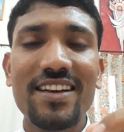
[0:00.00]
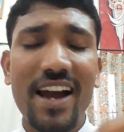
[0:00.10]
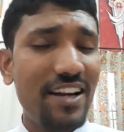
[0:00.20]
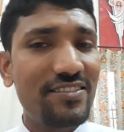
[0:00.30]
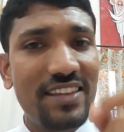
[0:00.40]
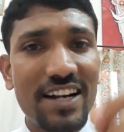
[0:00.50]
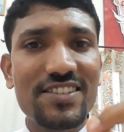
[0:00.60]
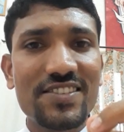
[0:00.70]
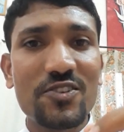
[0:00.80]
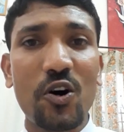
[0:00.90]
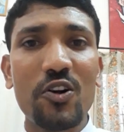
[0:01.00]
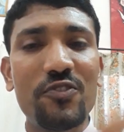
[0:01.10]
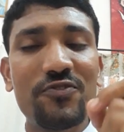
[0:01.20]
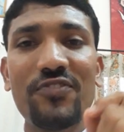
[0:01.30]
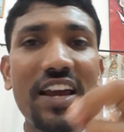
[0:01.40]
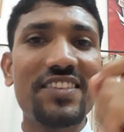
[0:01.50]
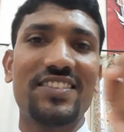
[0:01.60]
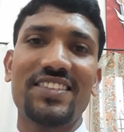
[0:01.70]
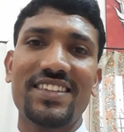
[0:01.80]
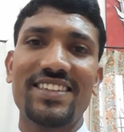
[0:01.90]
and that's called faith.